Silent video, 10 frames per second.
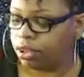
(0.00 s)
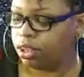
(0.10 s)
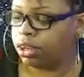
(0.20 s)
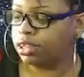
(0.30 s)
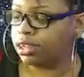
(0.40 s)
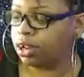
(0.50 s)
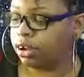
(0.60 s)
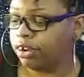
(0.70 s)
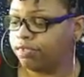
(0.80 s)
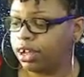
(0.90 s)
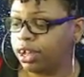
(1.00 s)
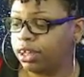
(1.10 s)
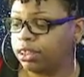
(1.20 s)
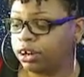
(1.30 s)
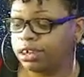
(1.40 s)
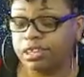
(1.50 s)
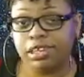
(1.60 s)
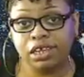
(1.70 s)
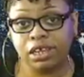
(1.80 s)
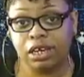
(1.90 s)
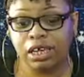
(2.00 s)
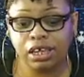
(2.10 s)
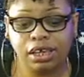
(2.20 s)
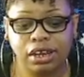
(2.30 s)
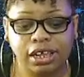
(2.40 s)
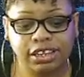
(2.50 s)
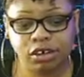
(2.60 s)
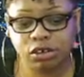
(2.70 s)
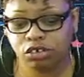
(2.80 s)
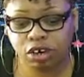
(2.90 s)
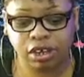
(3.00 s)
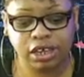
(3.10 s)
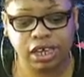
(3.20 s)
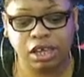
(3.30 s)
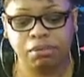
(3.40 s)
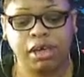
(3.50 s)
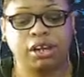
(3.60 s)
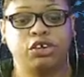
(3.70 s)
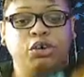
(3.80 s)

Let's clarify. There is the Sun again. I told y'all it came out in your